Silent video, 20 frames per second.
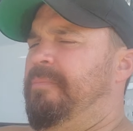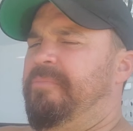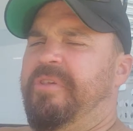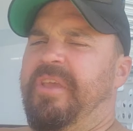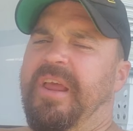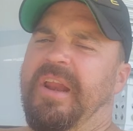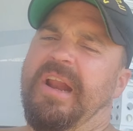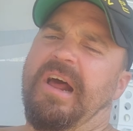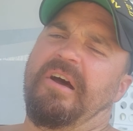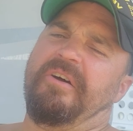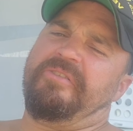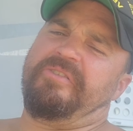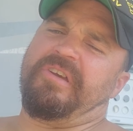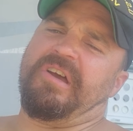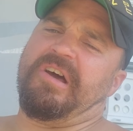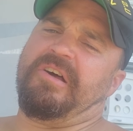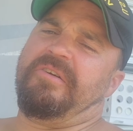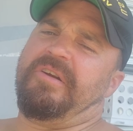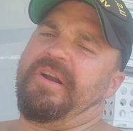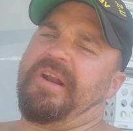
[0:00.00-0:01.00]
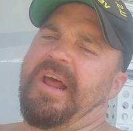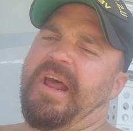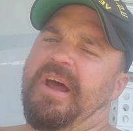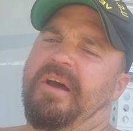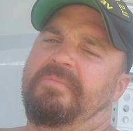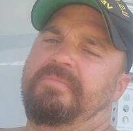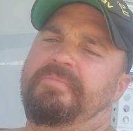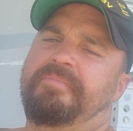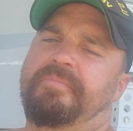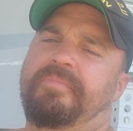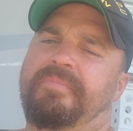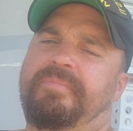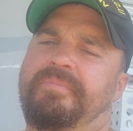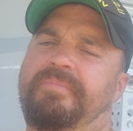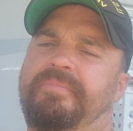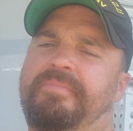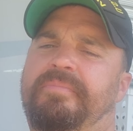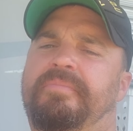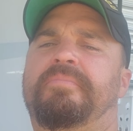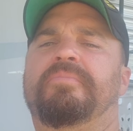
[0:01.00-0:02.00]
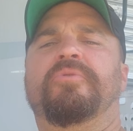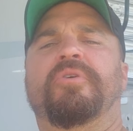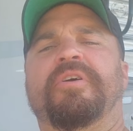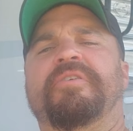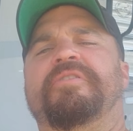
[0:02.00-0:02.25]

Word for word: sitting outside right now. The